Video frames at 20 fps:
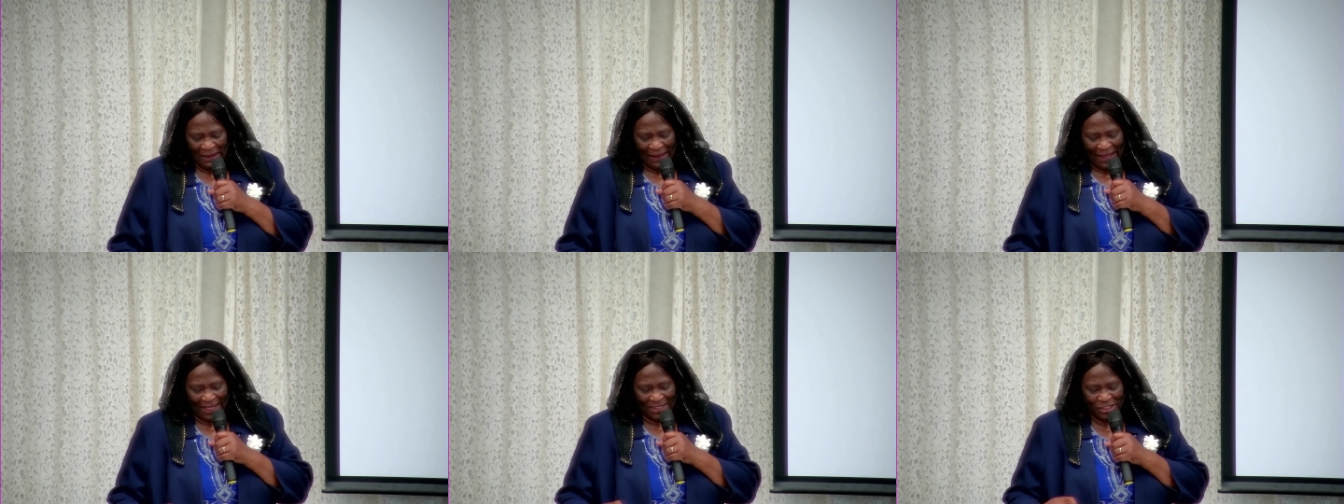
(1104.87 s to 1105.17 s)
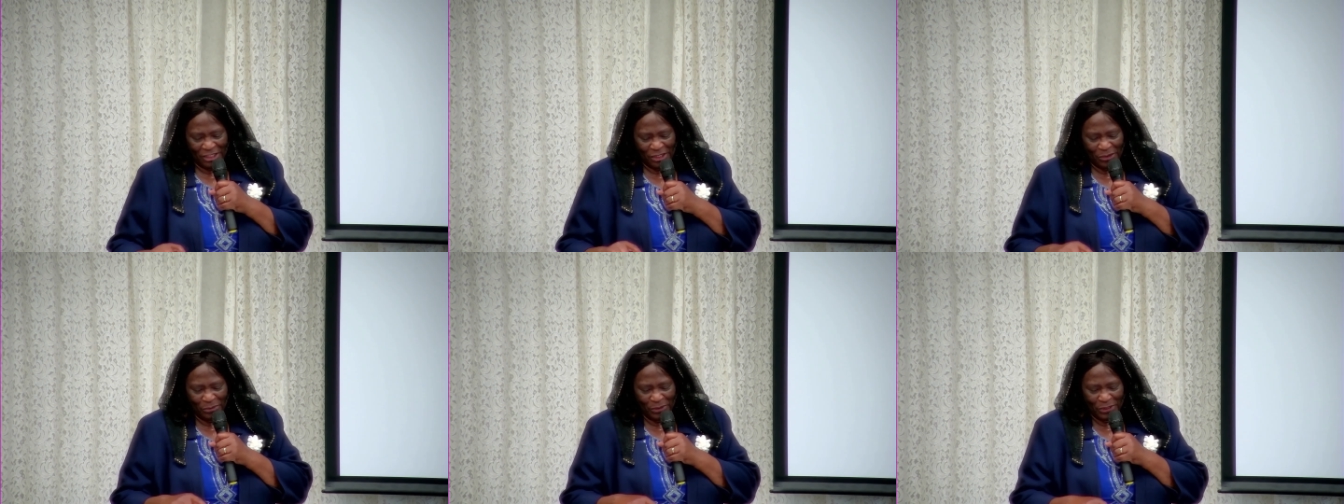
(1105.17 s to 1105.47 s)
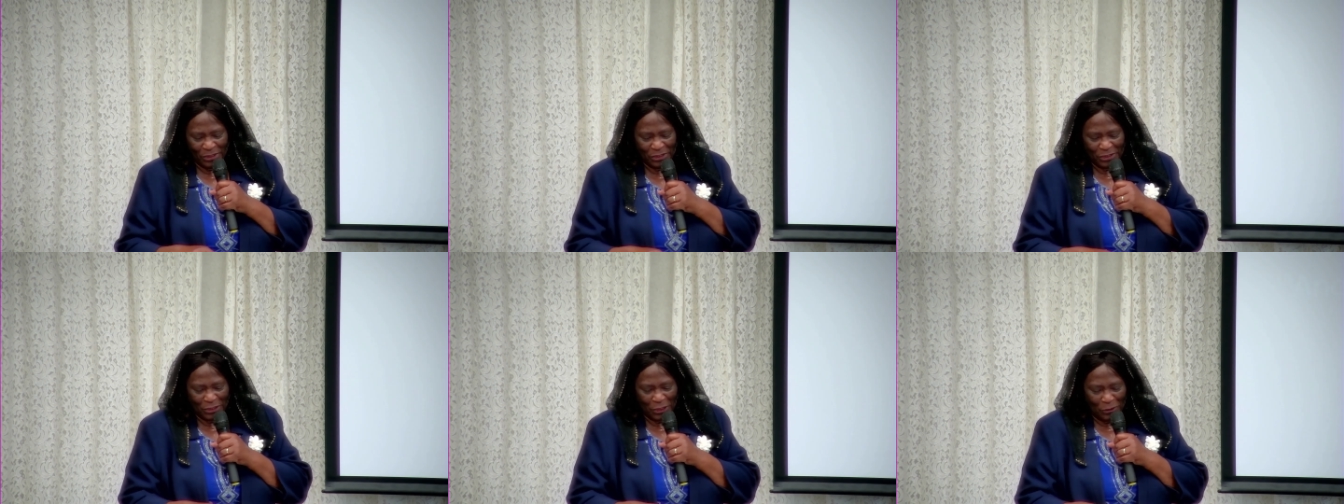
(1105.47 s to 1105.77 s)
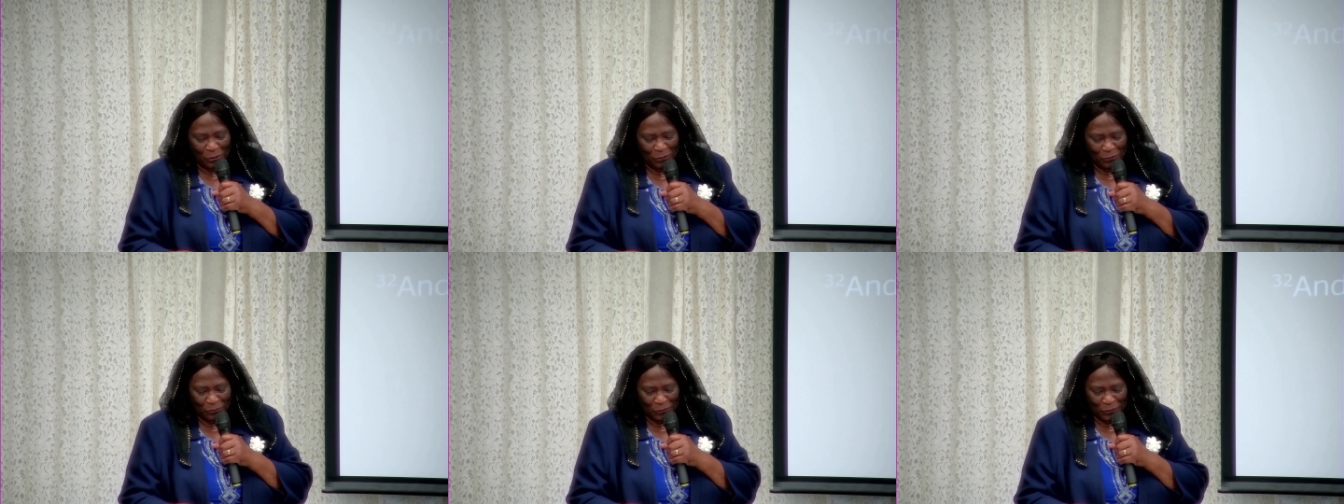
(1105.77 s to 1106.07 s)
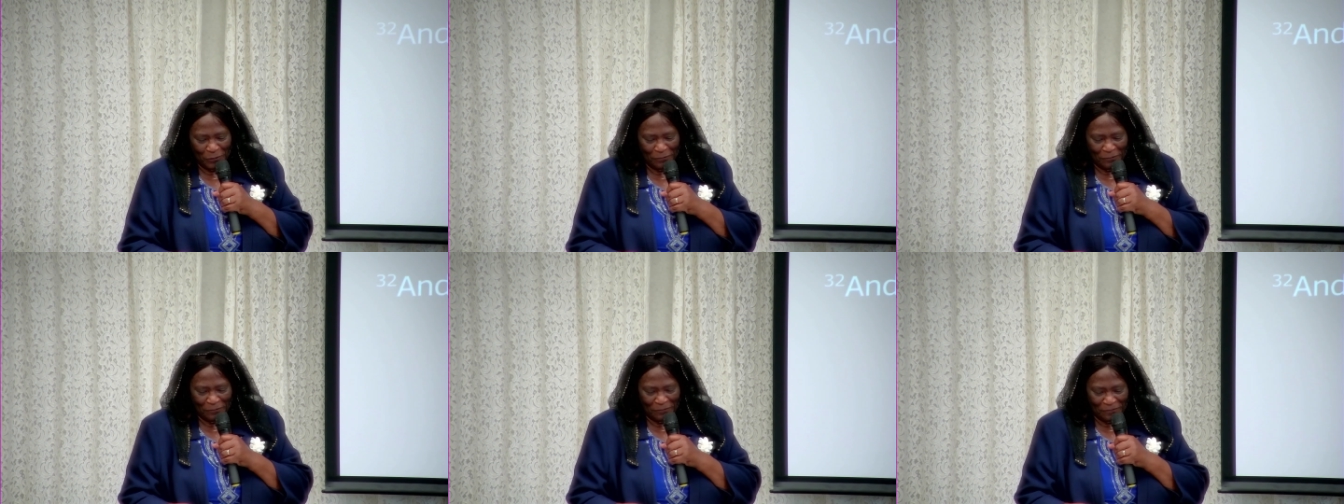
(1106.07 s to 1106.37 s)
and she was so full
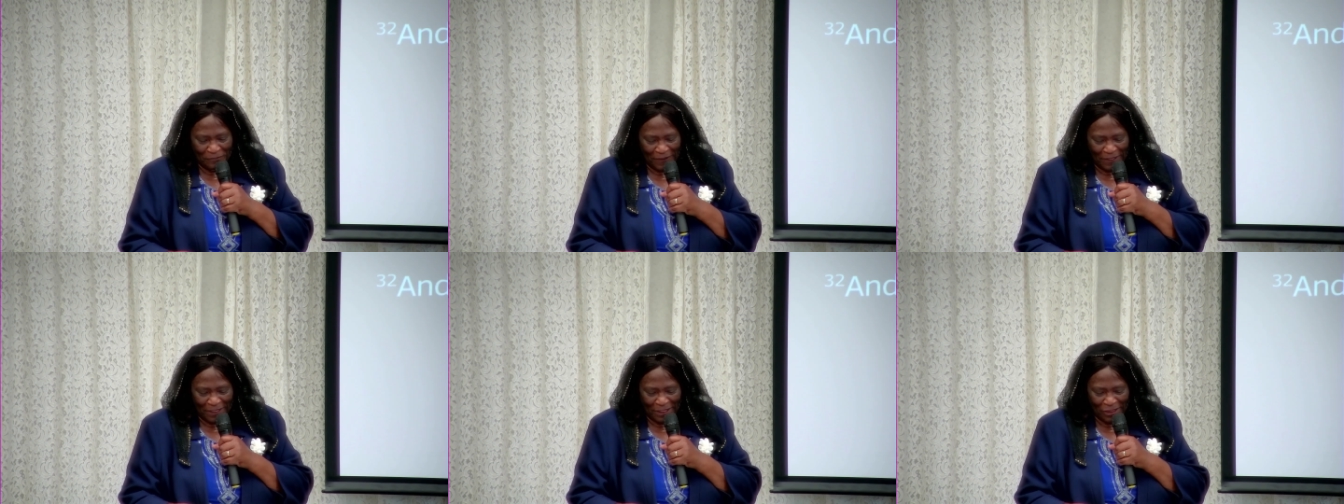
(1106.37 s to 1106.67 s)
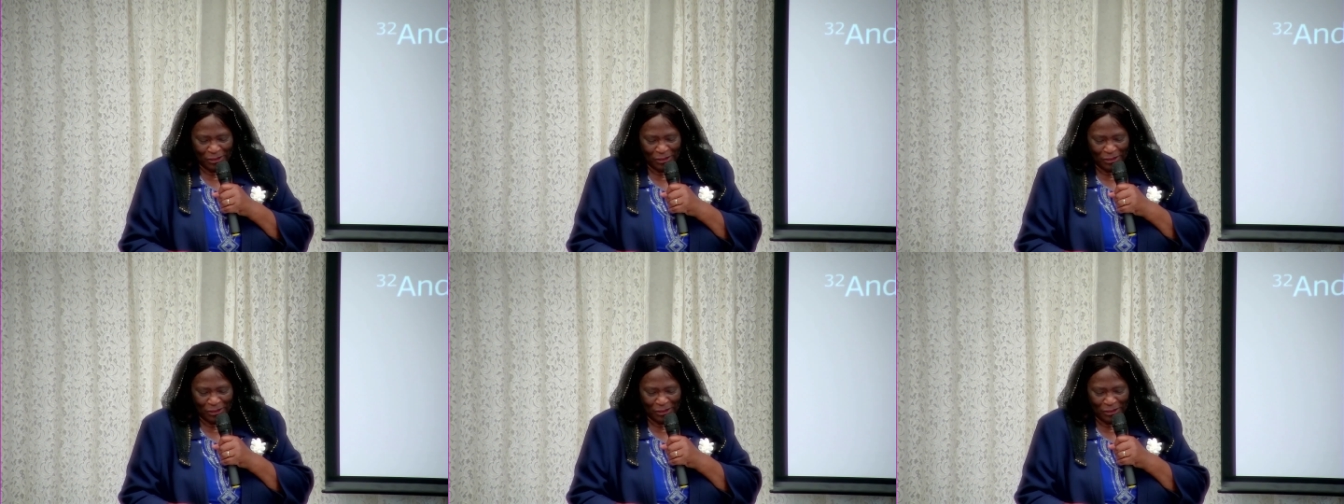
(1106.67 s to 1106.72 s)
of fear.